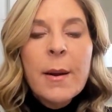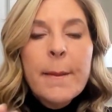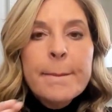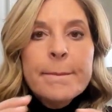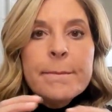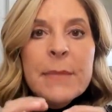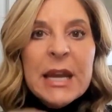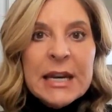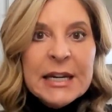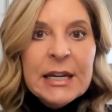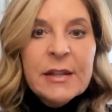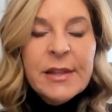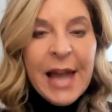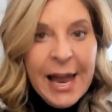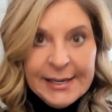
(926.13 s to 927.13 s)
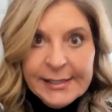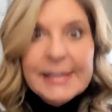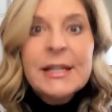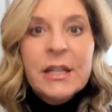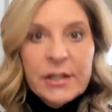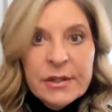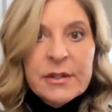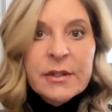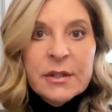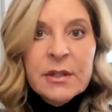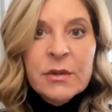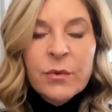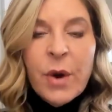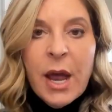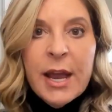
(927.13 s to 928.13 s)
mini
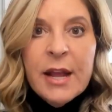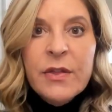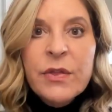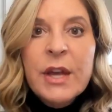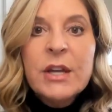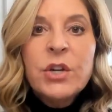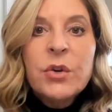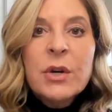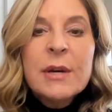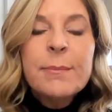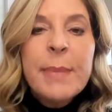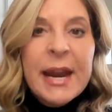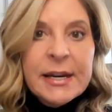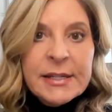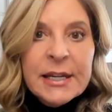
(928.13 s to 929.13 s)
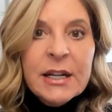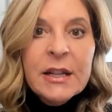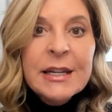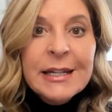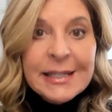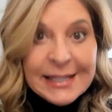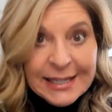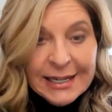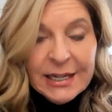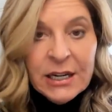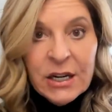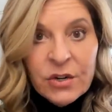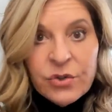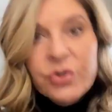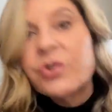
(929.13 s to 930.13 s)
lessons, right, that you can basically
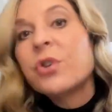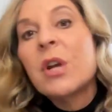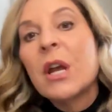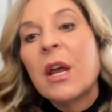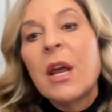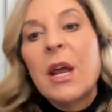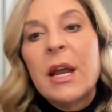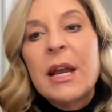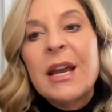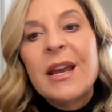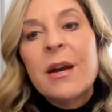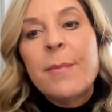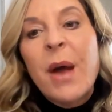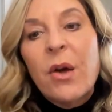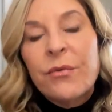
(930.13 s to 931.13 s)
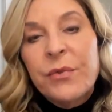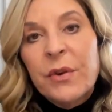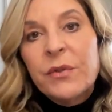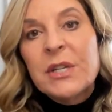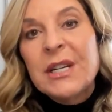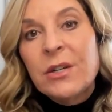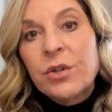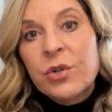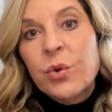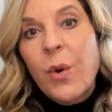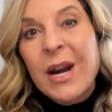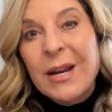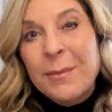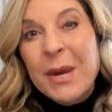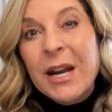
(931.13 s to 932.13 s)
teach in about 15 to
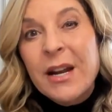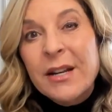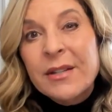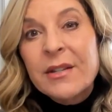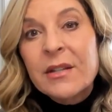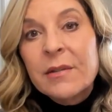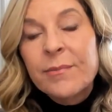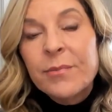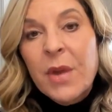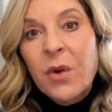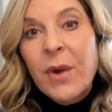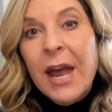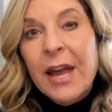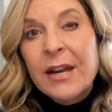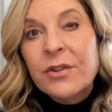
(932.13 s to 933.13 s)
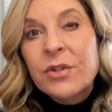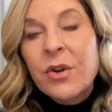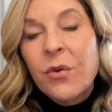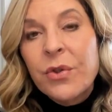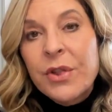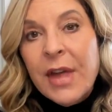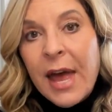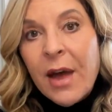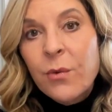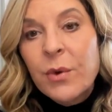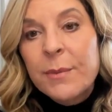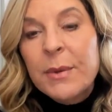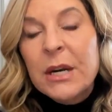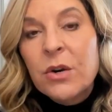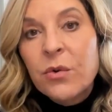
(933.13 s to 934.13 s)
20 minutes. Okay, so that
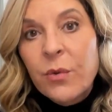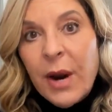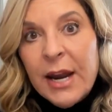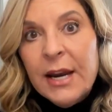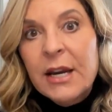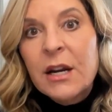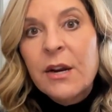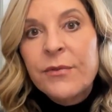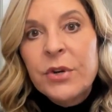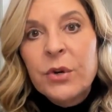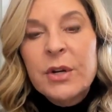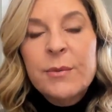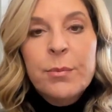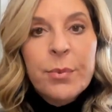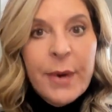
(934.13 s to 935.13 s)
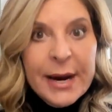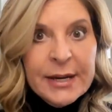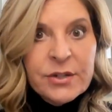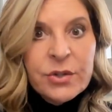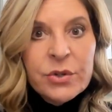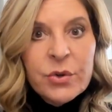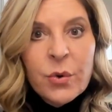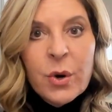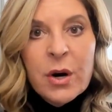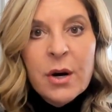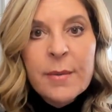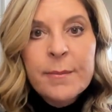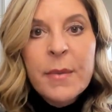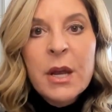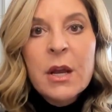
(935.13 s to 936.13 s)
would be great if you could
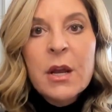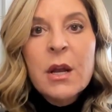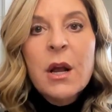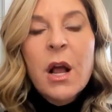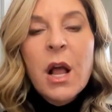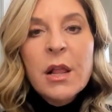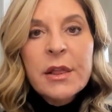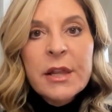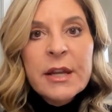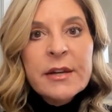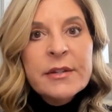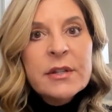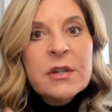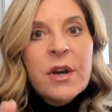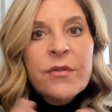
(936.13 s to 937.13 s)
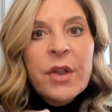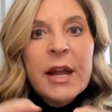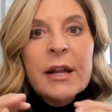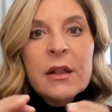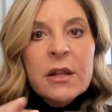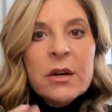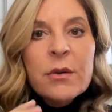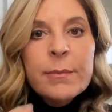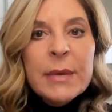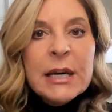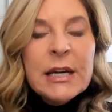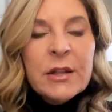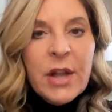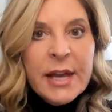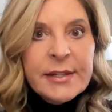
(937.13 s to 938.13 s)
brainstorm a list of like little
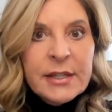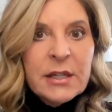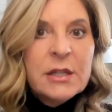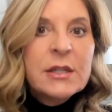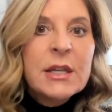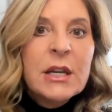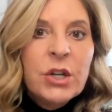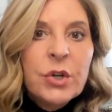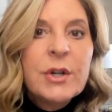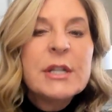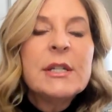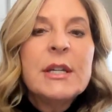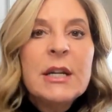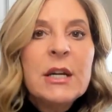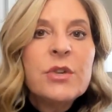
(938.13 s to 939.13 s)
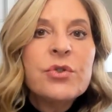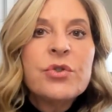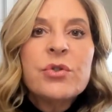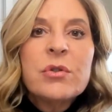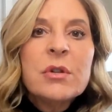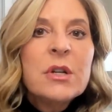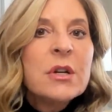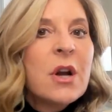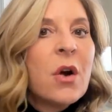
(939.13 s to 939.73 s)
mini lessons that you could teach,